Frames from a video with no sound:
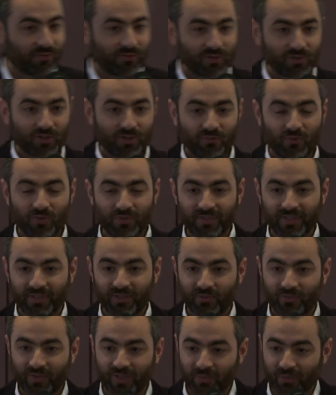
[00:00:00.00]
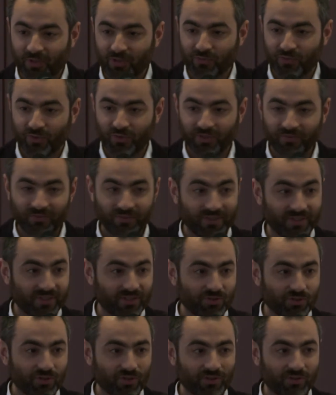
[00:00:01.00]
first of all, thank you very much for the
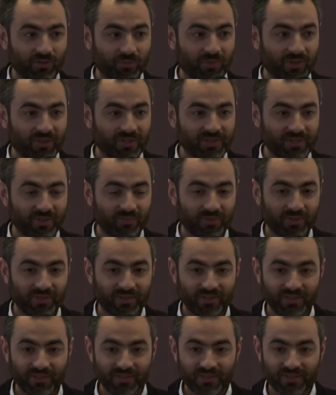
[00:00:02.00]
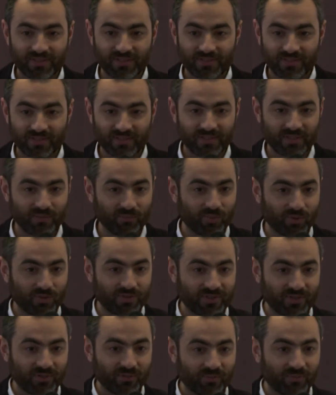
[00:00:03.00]
invitation to participate in this
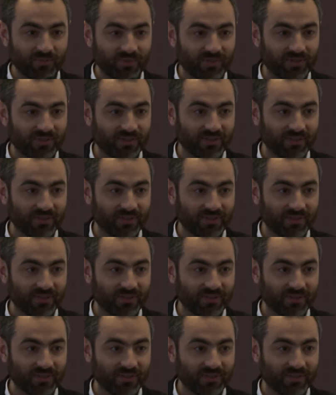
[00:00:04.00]
symposium.